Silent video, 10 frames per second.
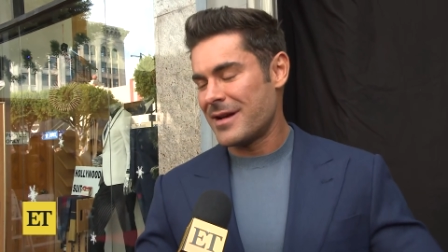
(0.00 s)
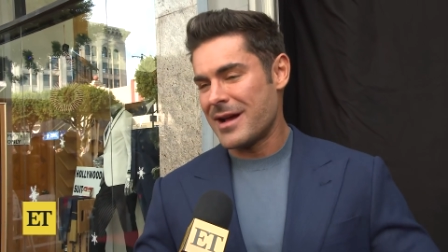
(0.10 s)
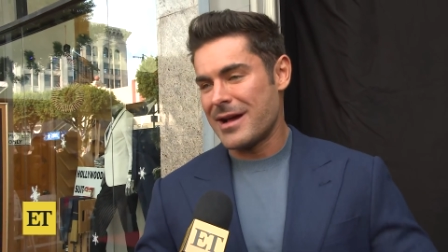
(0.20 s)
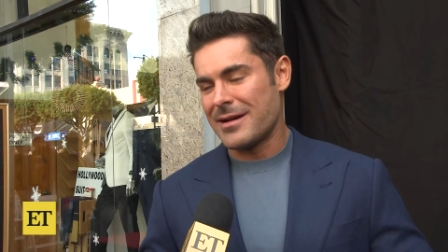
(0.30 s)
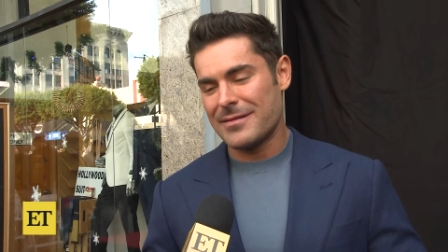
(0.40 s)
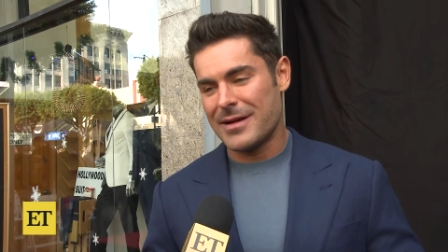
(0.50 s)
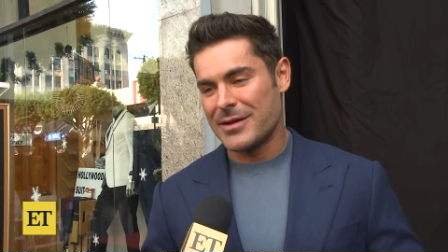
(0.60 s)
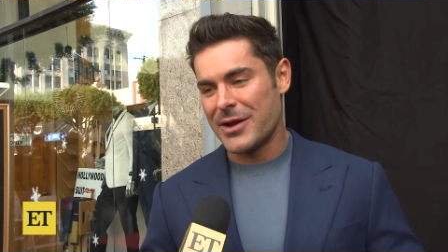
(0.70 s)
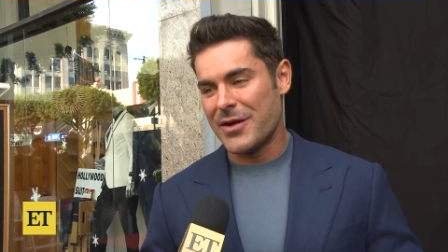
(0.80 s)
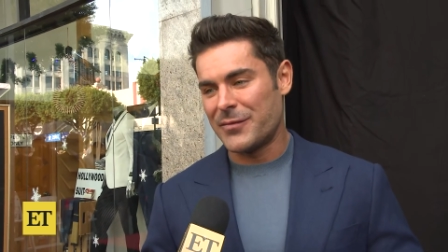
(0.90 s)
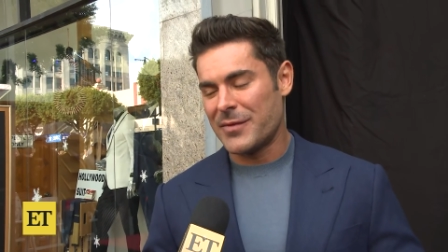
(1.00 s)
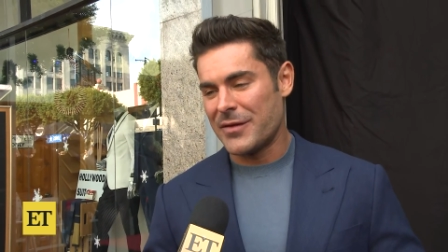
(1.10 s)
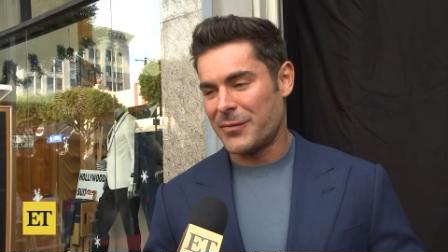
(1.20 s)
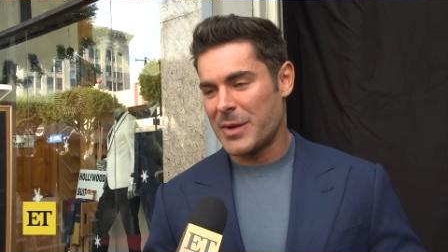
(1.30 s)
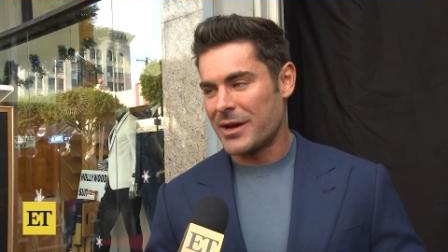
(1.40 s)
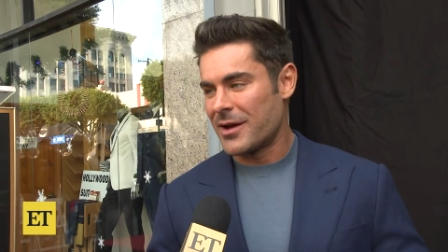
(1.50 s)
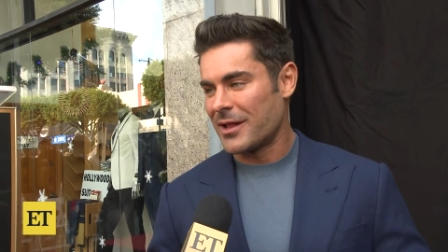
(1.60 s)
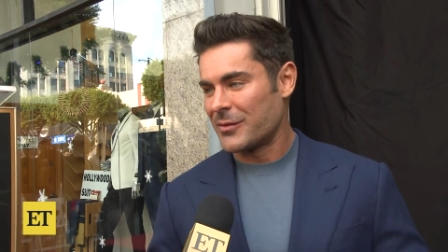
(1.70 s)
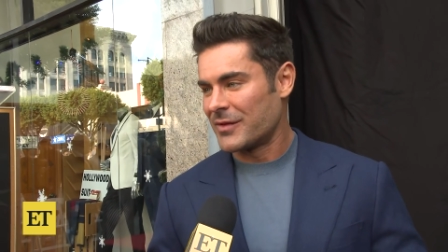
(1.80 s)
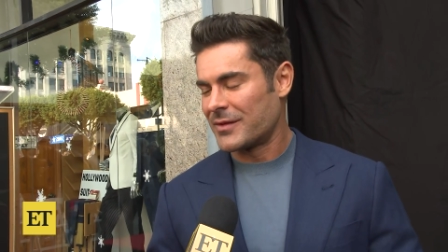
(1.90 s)
Uh, you know, I've, I've been in
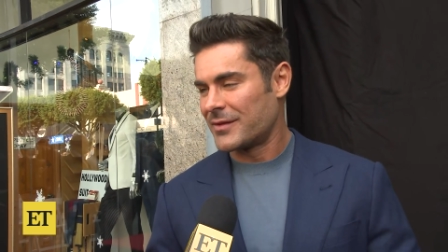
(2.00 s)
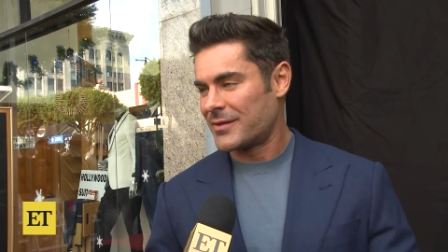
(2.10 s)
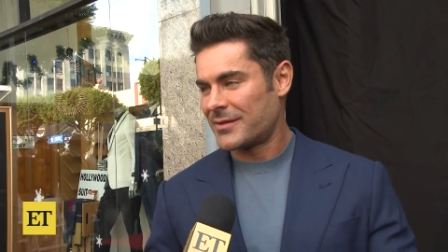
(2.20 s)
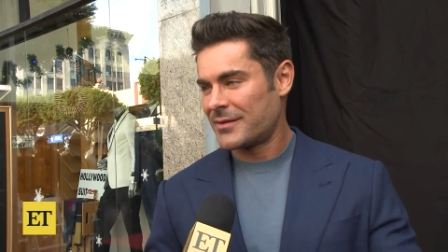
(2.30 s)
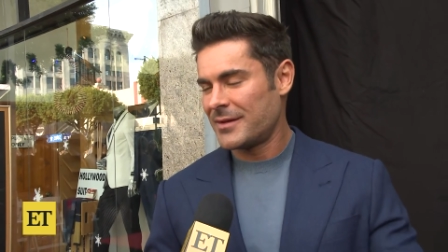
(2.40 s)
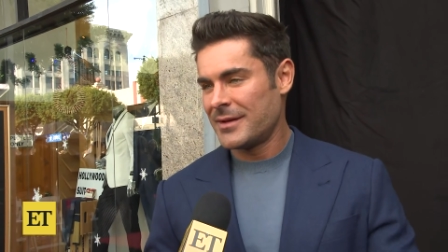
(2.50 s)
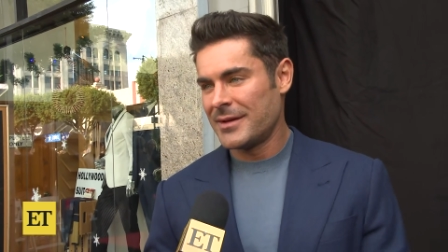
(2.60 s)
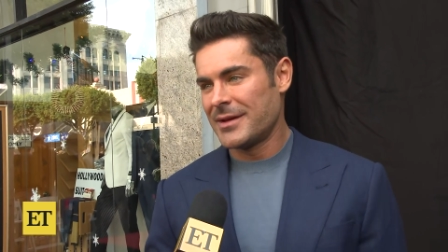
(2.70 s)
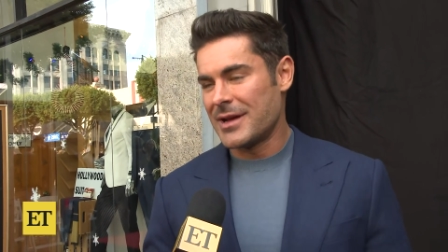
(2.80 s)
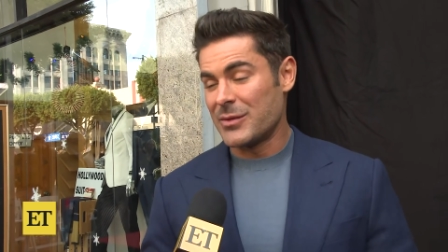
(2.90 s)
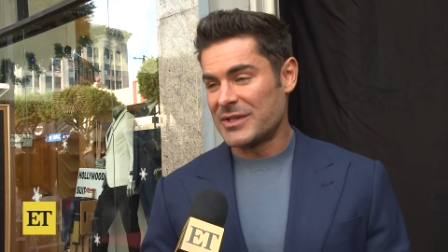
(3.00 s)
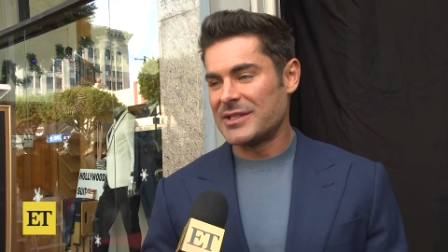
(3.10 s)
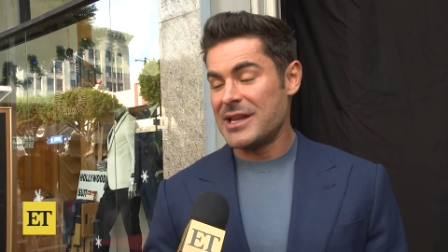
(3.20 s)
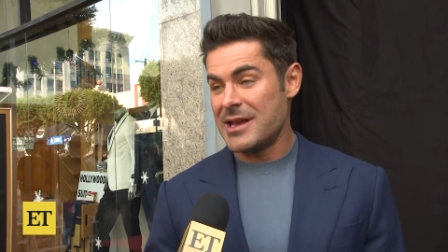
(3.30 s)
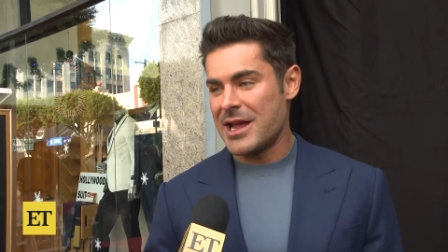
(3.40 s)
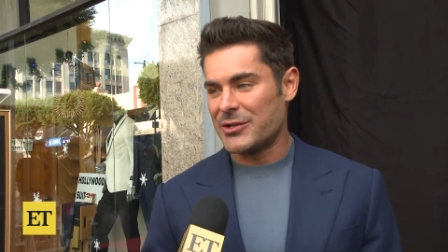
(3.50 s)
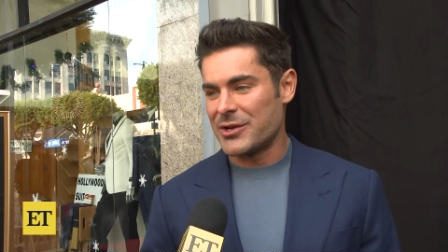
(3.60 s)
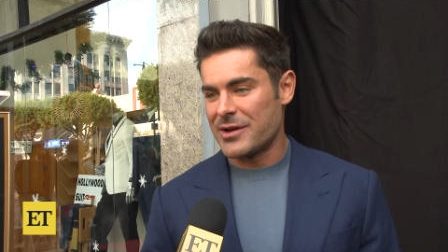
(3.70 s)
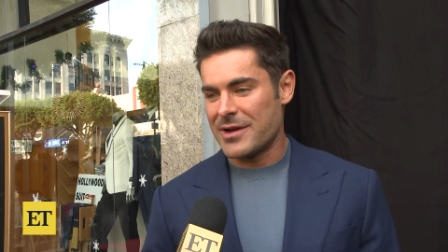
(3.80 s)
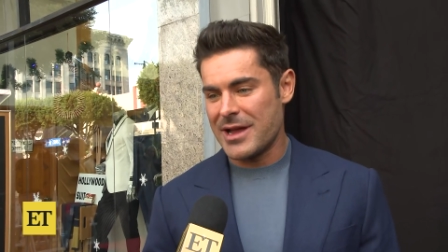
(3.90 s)
Hollywood since I was a
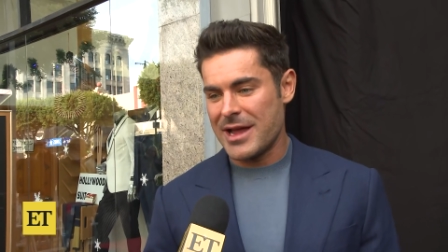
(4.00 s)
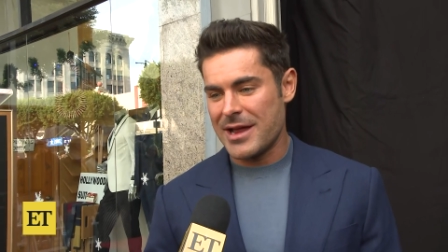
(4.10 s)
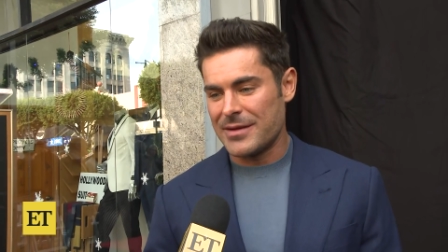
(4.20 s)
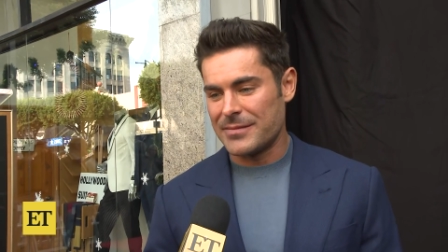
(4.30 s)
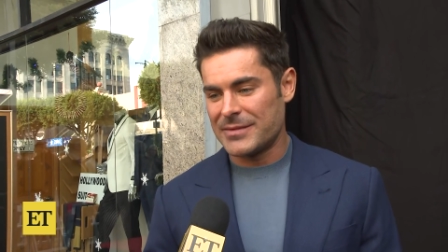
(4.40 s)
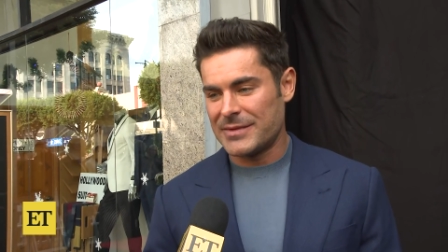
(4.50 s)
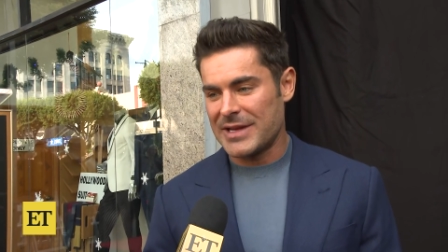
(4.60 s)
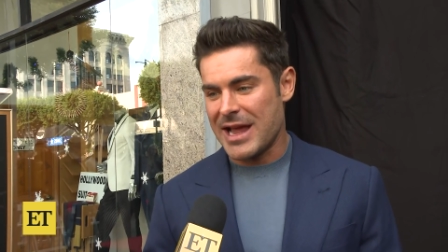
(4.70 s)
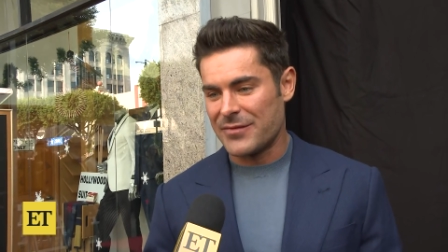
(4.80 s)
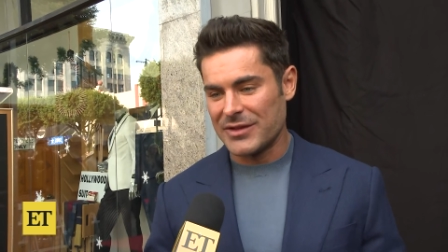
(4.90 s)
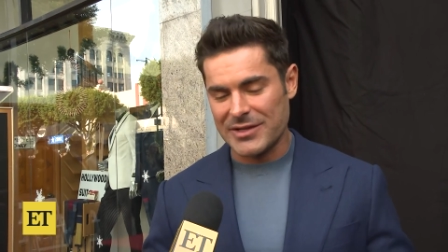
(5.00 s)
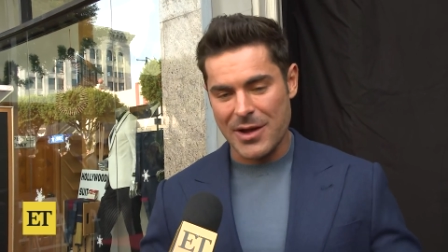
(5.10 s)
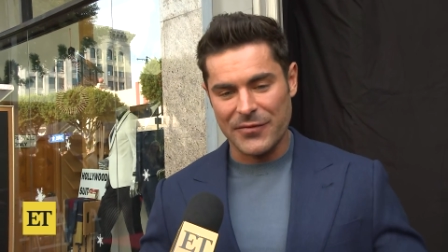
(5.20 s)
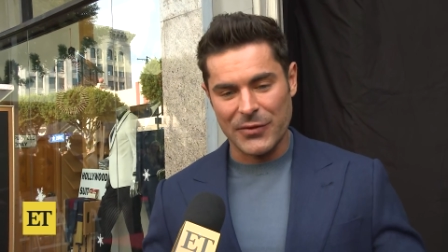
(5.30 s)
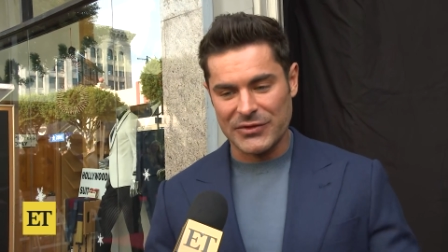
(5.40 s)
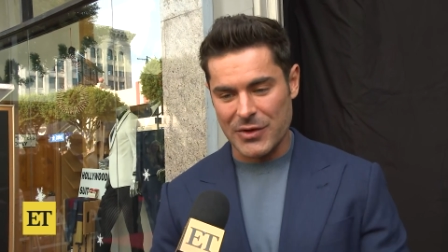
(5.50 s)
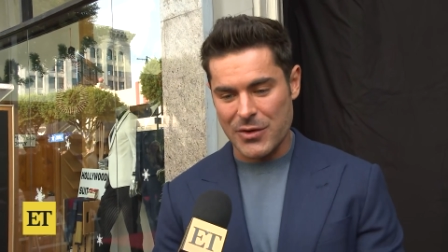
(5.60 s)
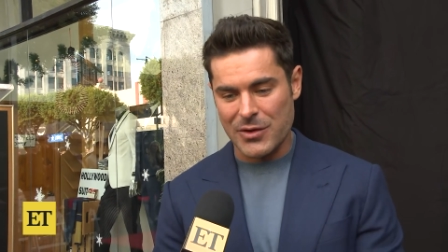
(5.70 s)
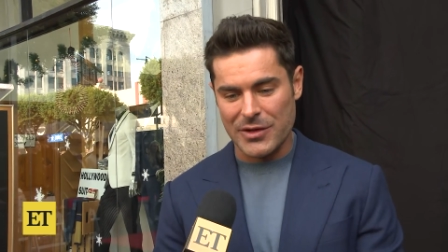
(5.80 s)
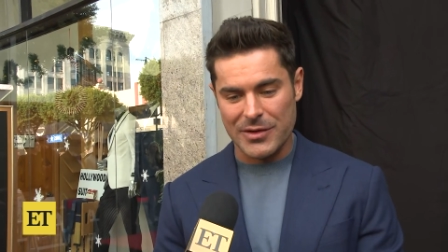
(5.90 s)
teenager, and to have this come full
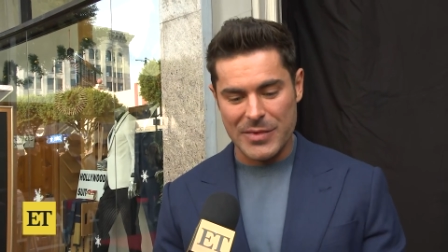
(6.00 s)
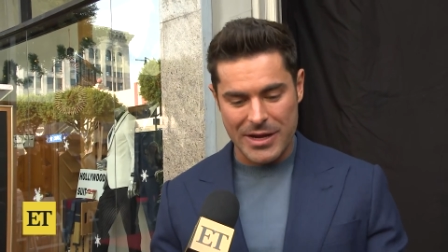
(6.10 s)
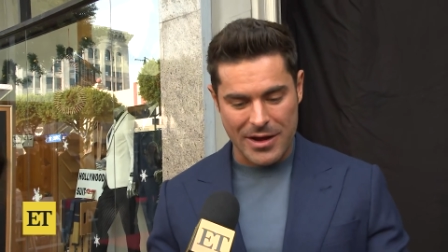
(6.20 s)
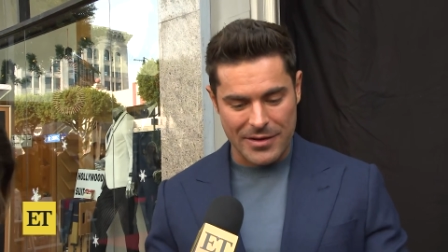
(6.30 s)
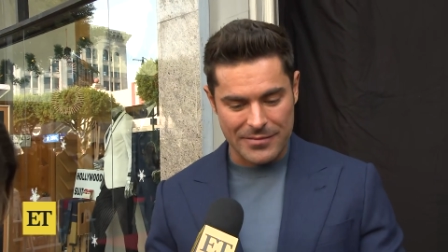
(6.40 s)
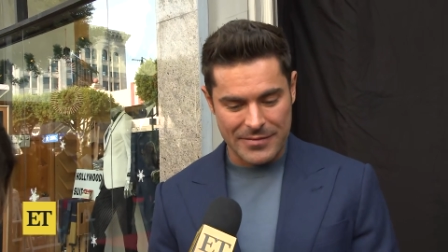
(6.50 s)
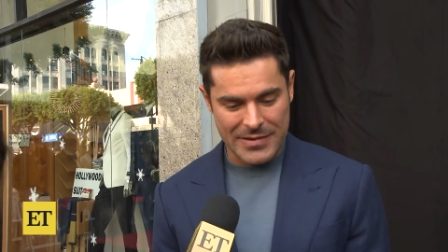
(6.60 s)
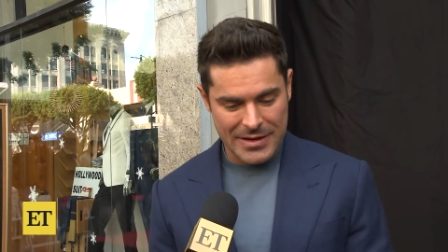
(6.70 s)
circle and to be on,